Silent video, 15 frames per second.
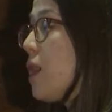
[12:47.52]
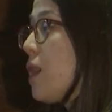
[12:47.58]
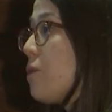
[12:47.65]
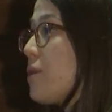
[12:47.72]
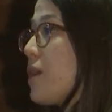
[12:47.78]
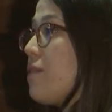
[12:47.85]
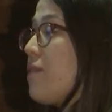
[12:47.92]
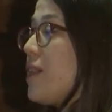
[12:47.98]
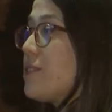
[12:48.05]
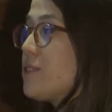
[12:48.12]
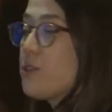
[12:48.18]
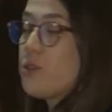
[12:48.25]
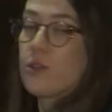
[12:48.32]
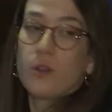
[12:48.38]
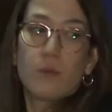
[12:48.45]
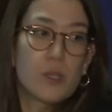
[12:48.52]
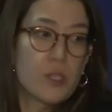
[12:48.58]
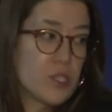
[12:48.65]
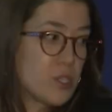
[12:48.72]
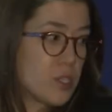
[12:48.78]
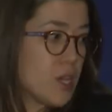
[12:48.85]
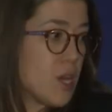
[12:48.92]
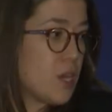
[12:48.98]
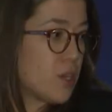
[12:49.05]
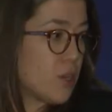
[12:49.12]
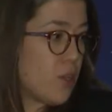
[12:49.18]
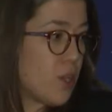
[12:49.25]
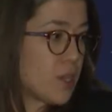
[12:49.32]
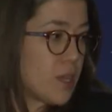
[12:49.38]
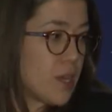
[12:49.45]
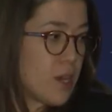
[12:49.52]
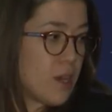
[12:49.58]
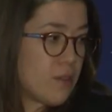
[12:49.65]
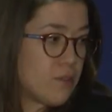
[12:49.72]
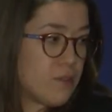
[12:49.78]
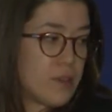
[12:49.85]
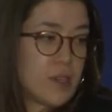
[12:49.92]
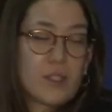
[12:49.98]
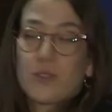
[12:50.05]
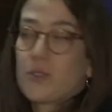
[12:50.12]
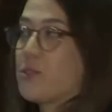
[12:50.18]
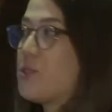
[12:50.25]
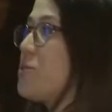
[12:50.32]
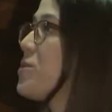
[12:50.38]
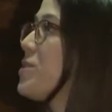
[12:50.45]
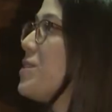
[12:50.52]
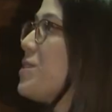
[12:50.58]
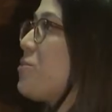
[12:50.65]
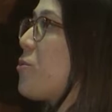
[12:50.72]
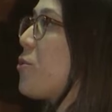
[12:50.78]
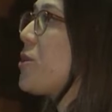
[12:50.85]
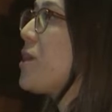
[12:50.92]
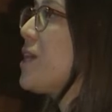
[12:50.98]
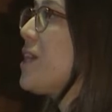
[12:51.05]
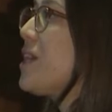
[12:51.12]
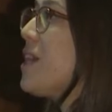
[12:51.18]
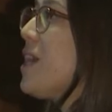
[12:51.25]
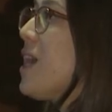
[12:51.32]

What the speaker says: We have ERTICO, which Johanna have introduced in the morning.